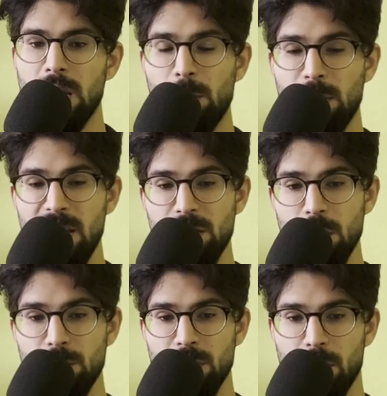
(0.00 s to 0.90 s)
Now,
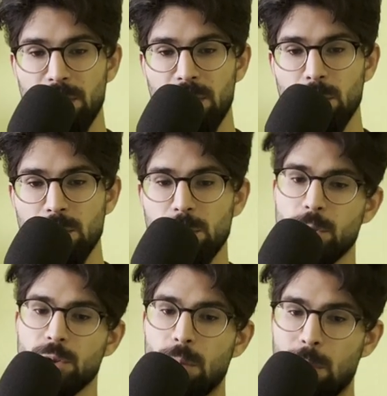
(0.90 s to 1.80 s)
ketones are a fuel
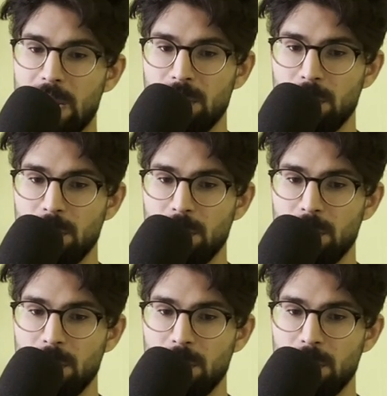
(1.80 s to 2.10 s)
source your brain